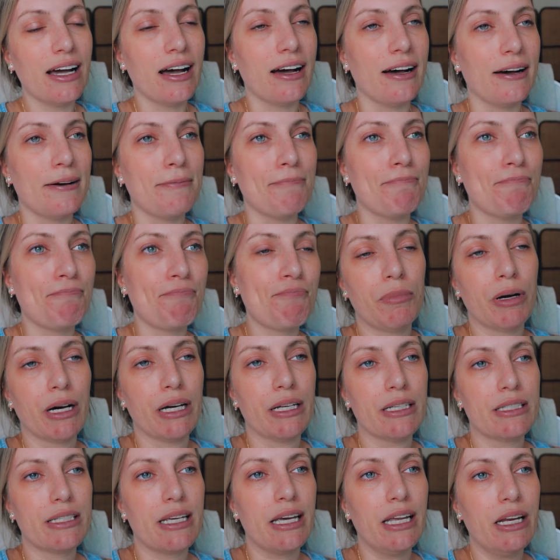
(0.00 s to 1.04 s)
Um,
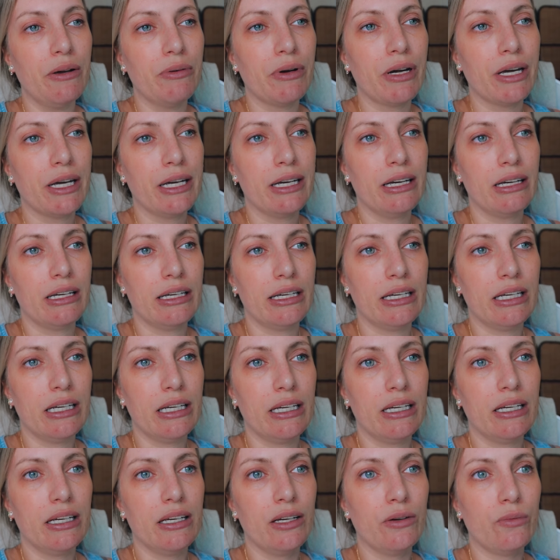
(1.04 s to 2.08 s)
but anyway,
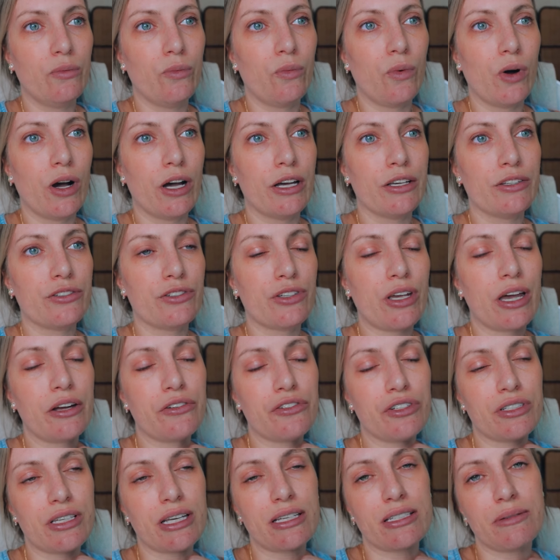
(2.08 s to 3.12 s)
he was,
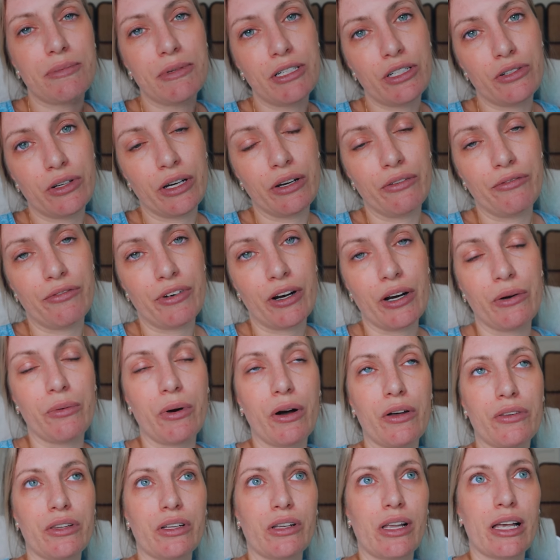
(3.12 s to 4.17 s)
just hasn't been doing very
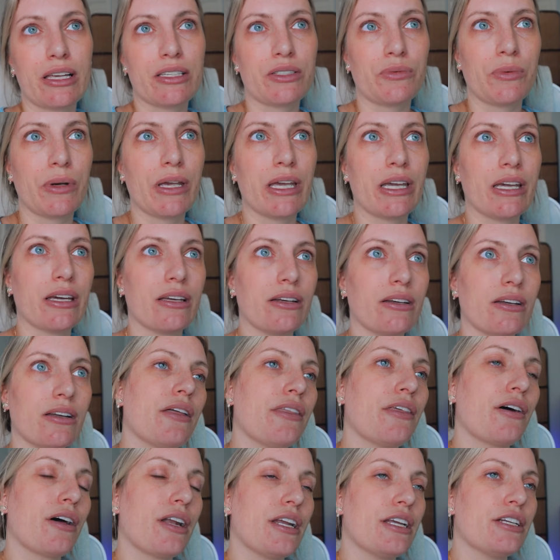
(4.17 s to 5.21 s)
well in the last week, and I
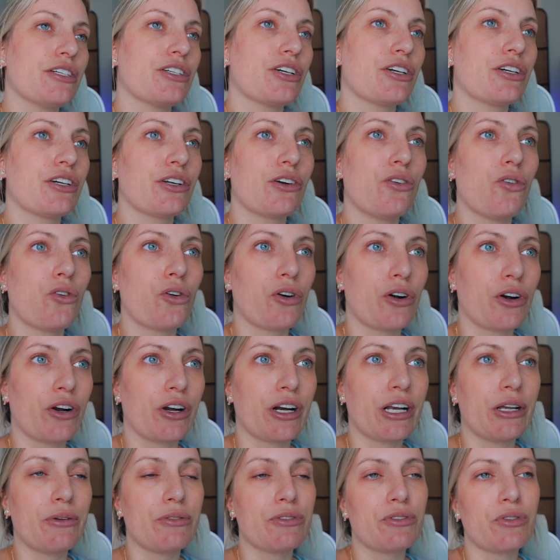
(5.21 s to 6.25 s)
thought he had turned a corner
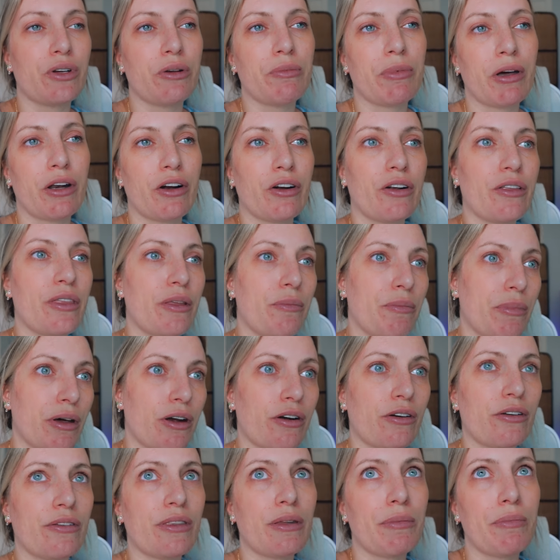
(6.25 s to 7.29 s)
and he was doing better and then
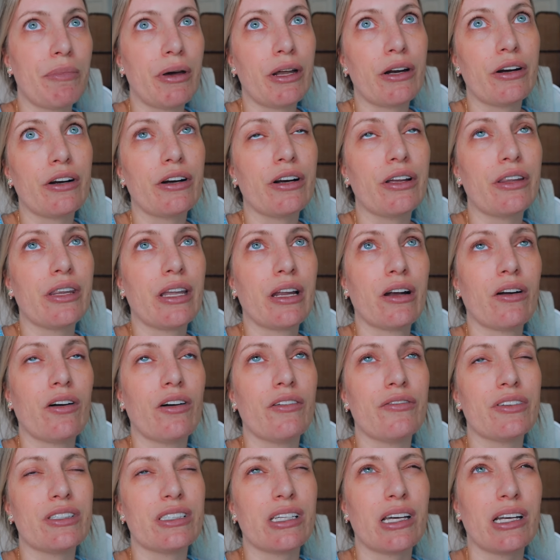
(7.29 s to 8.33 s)
better and then better, and then
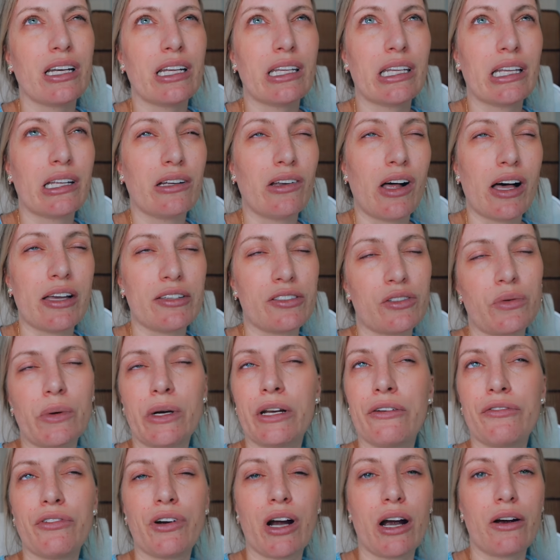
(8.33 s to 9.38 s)
all of a sudden in the last
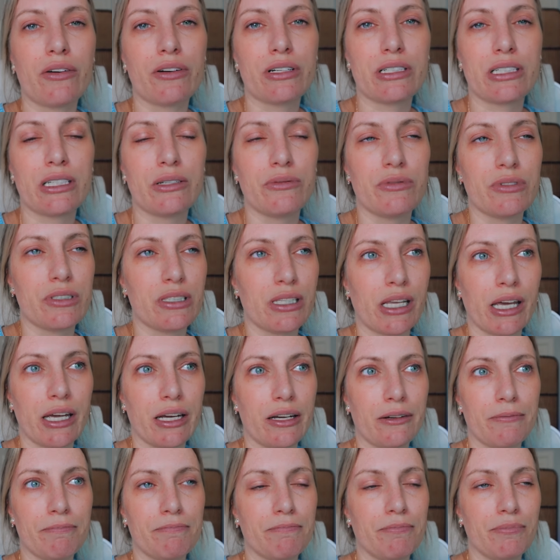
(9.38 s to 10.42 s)
twenty-four hours he was
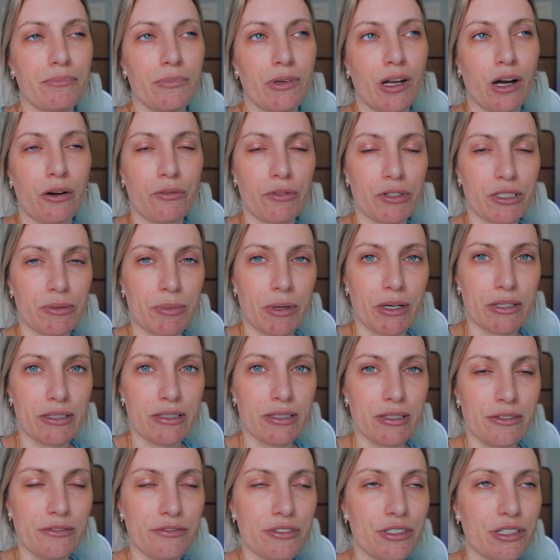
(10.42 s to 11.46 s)
like not
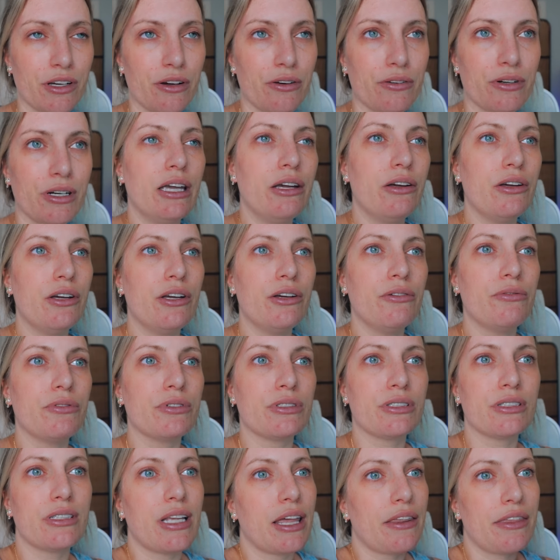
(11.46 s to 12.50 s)
responsive. So it, it
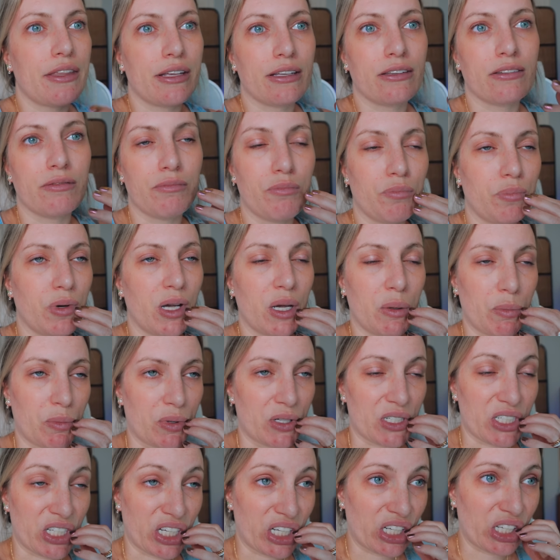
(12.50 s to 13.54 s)
was nothing in
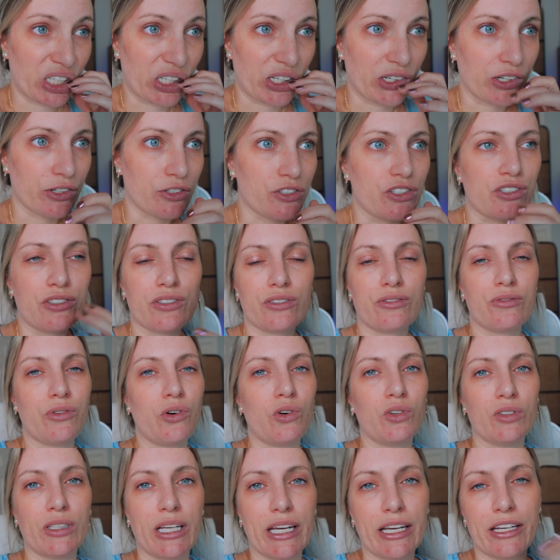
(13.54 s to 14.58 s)
particular, just
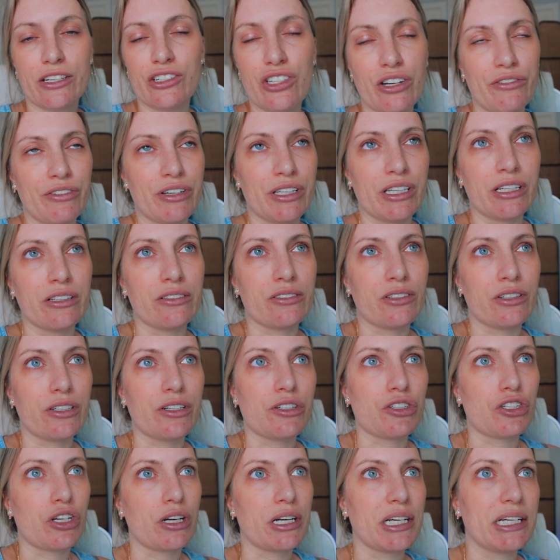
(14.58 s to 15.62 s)
old age. Everything
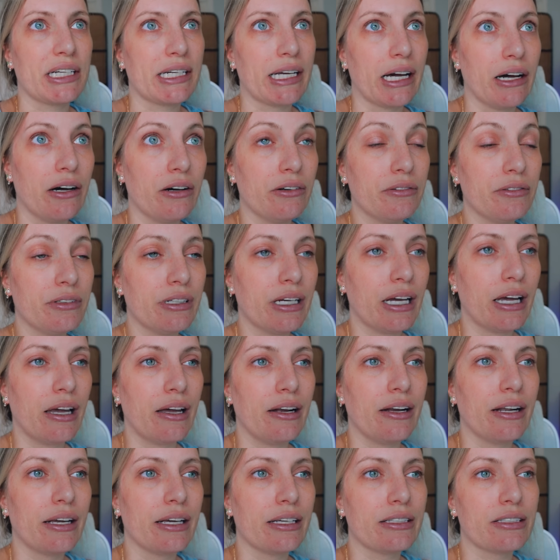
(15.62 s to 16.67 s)
started shutting down,
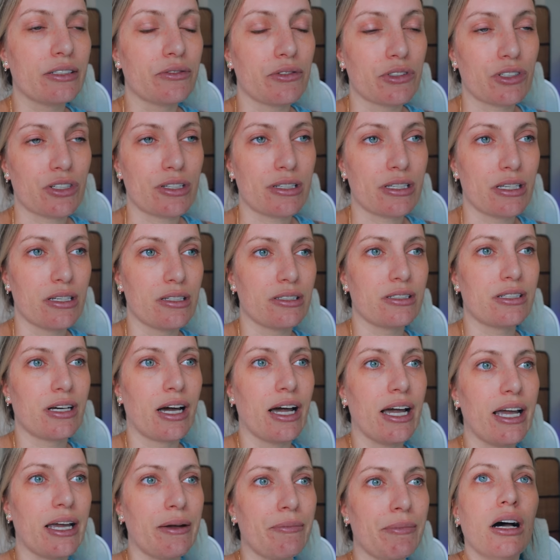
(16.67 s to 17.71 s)
and I guess it was just his
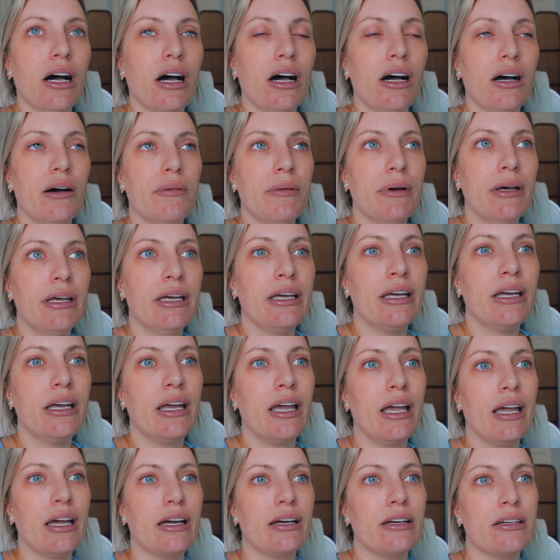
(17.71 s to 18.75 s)
time. Um,
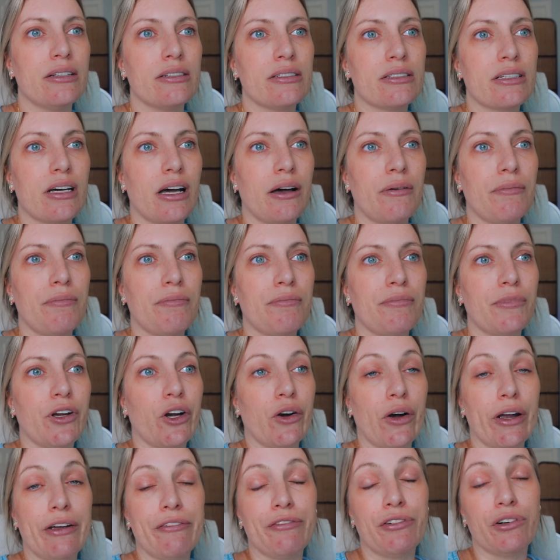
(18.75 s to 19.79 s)
and I'm
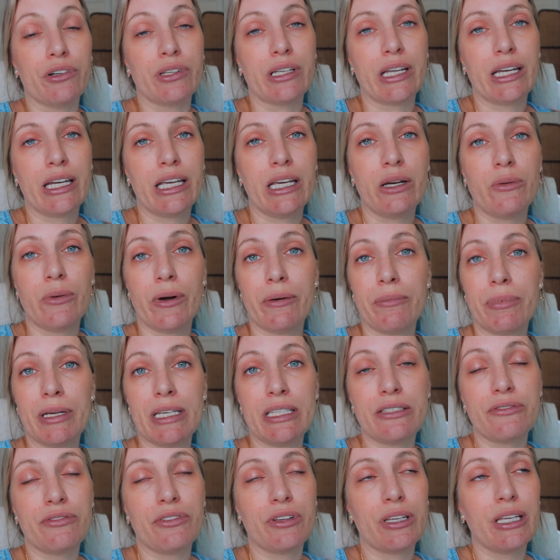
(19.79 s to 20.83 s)
grateful that he went
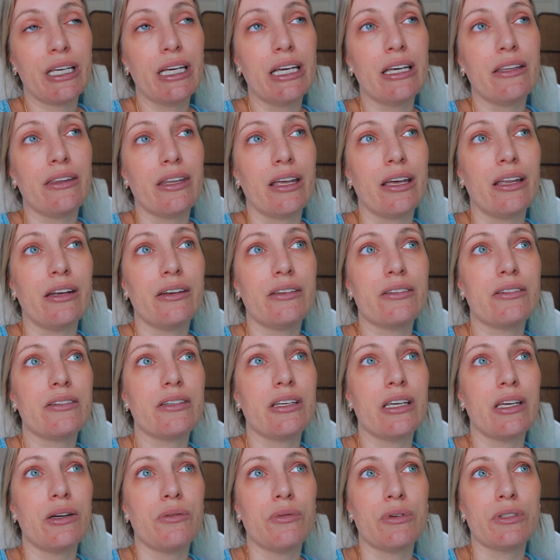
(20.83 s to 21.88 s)
peacefully and that
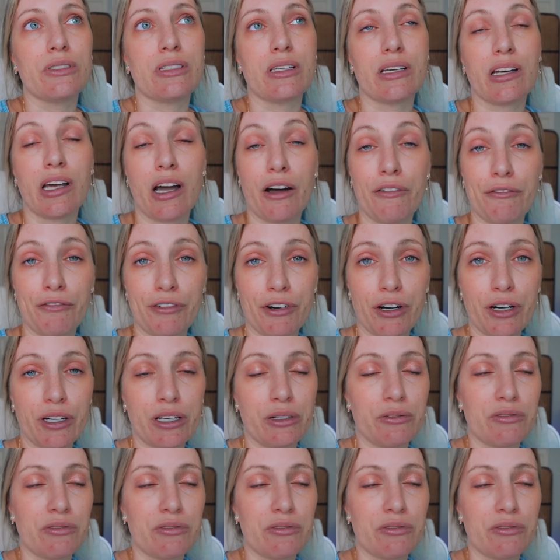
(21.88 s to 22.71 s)
he was in comfort.